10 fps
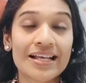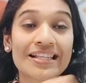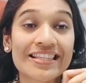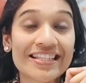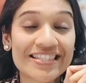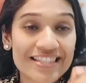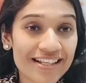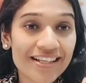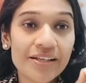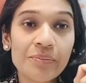The
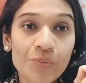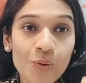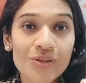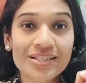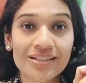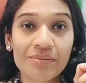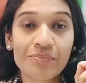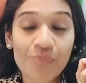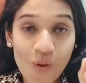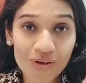single most
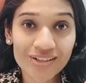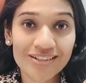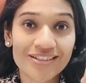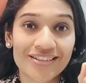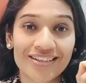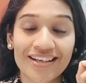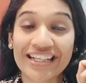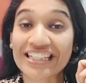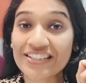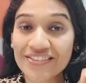important
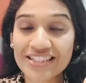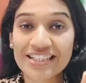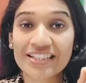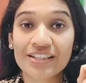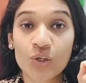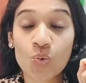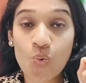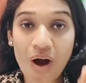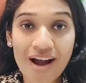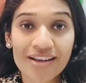activity
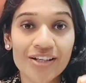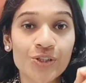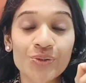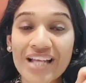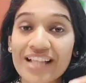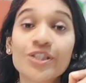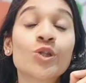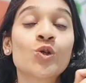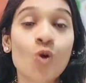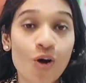required to gather the
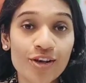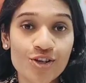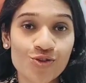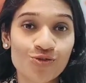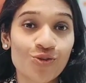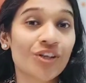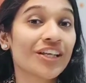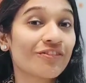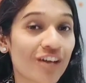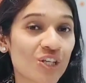knowledge for
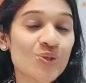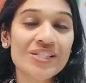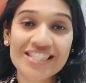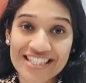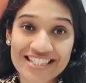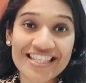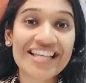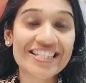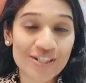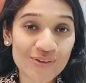eventual success
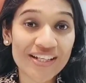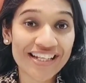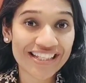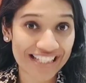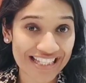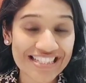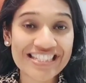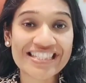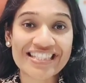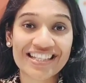in reading
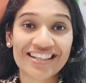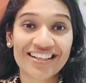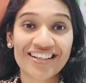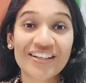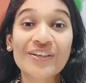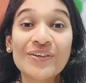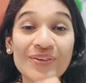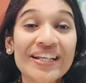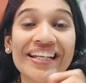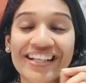is
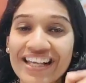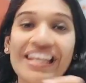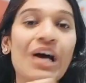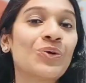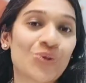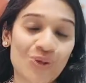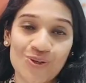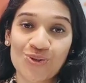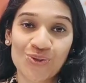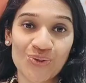reading aloud to your
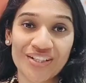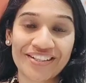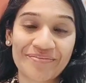children.